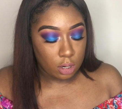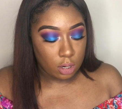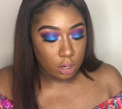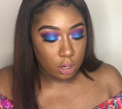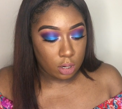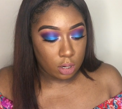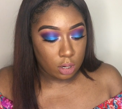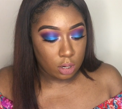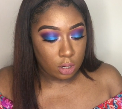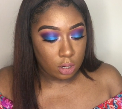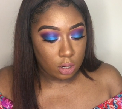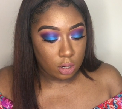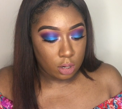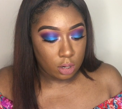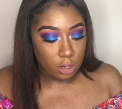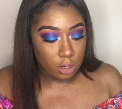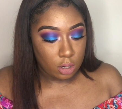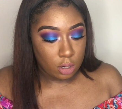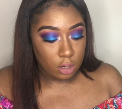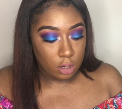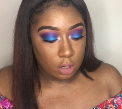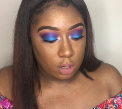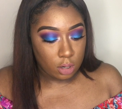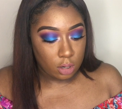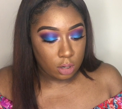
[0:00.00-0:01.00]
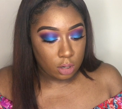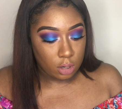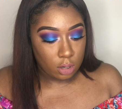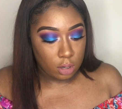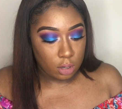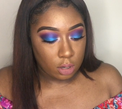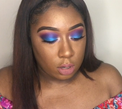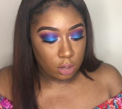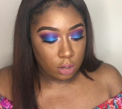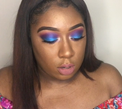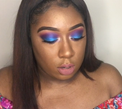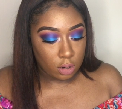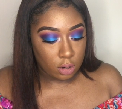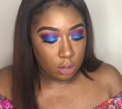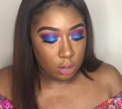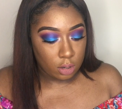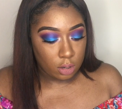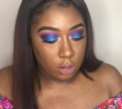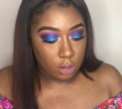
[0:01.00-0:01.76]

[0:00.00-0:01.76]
[no speech]